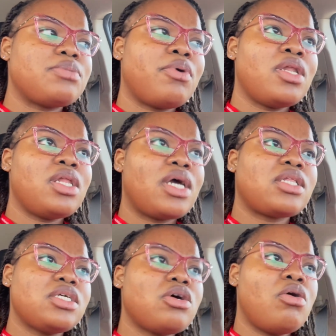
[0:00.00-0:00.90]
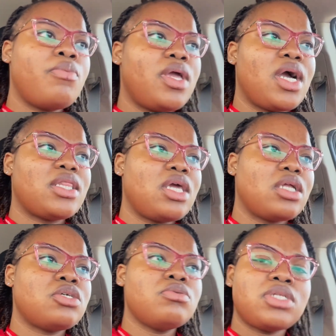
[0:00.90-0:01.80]
probably like this whole week, I
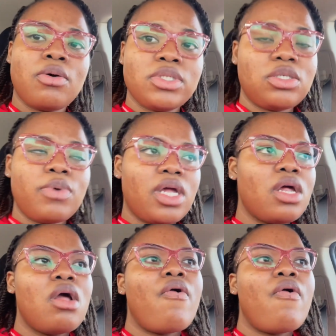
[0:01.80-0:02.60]
think Tuesday when she went.